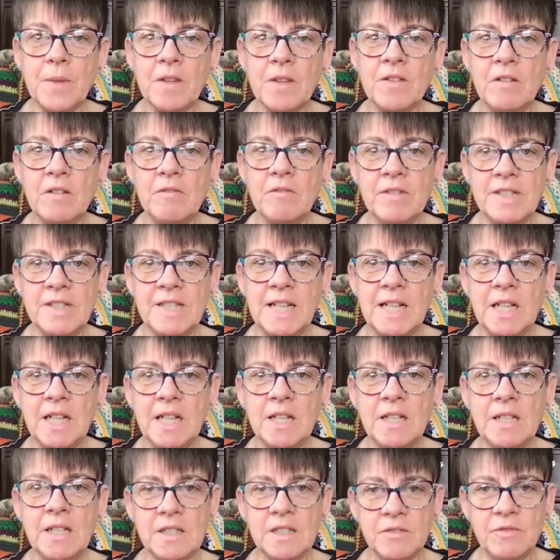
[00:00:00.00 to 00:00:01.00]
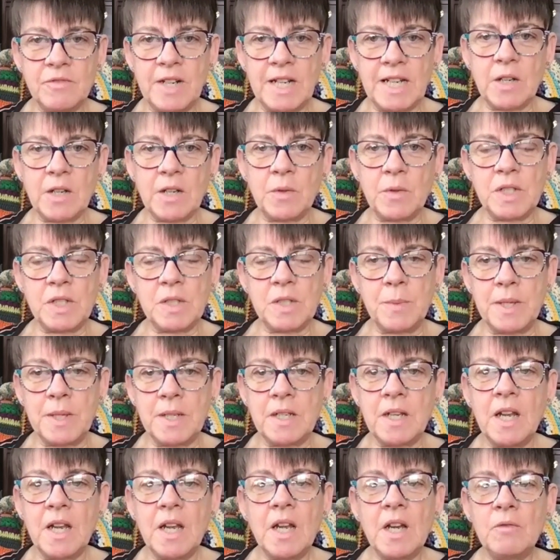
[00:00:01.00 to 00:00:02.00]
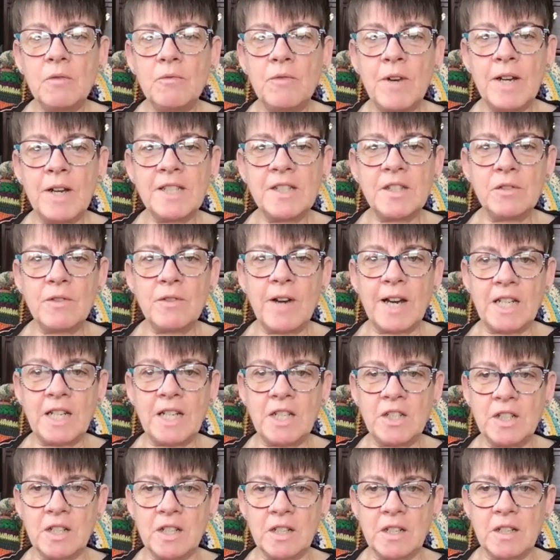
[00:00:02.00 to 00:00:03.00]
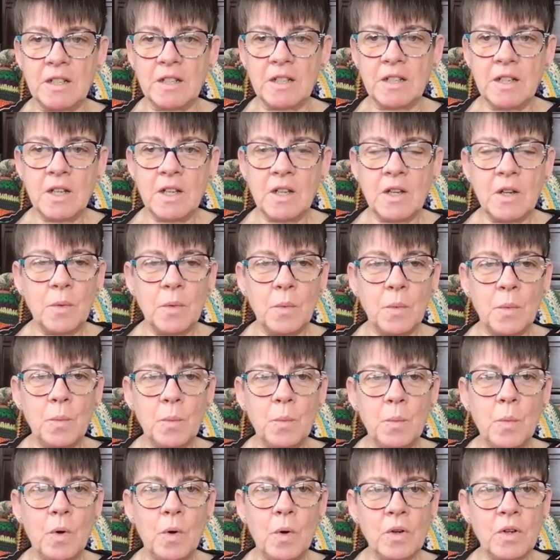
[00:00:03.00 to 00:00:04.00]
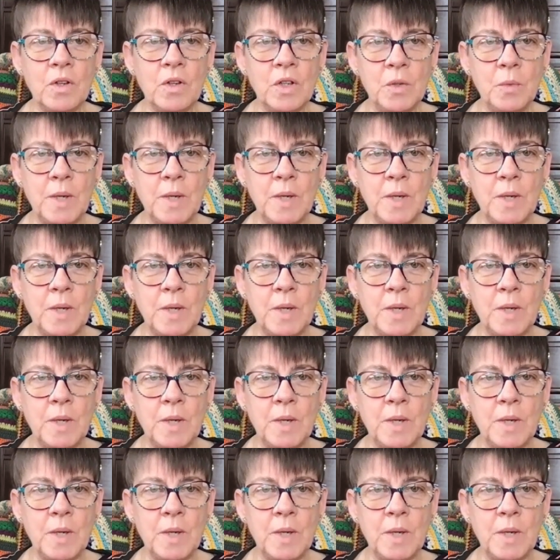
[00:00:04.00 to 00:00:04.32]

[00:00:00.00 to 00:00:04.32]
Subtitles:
So resilience, relinquishment, restoration. What could